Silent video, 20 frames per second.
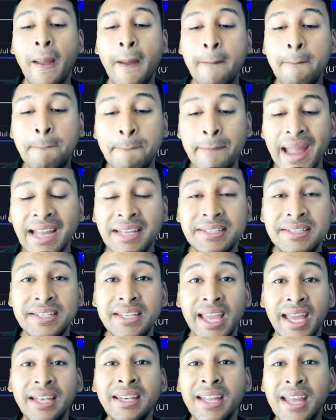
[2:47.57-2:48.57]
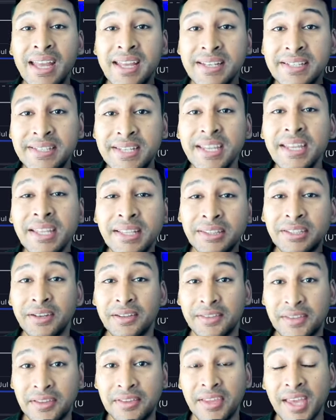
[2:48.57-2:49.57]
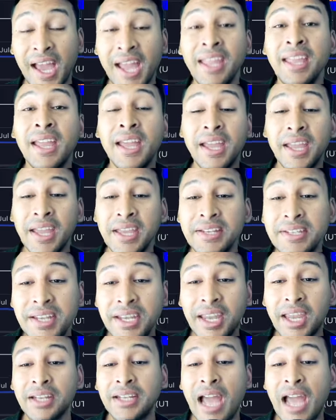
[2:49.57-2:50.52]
MACD and T3CCI indicator.